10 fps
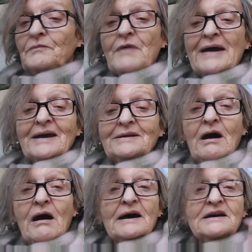
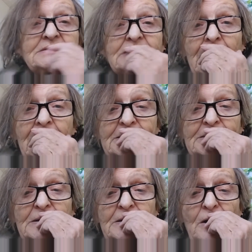recognise,
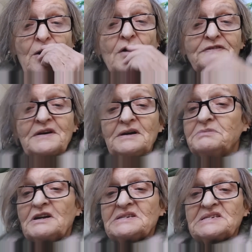and now I think
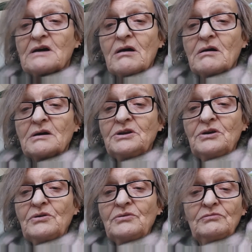I'm going to start a
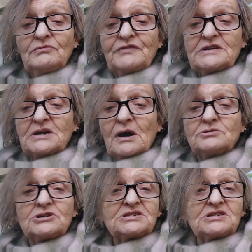new
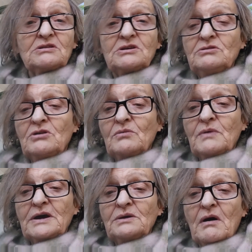video just so that you know
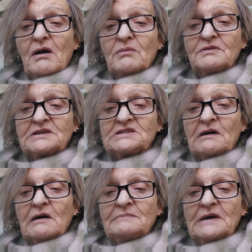where you are with the
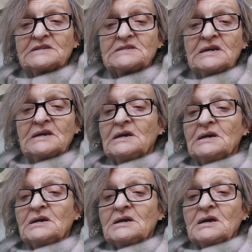timings.
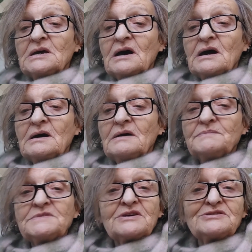
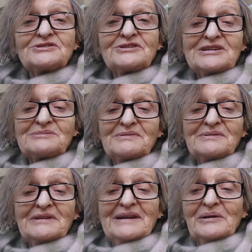So this
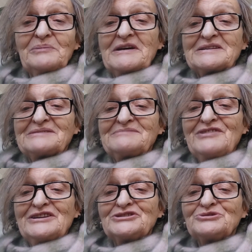little bit is
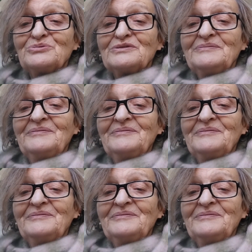really short.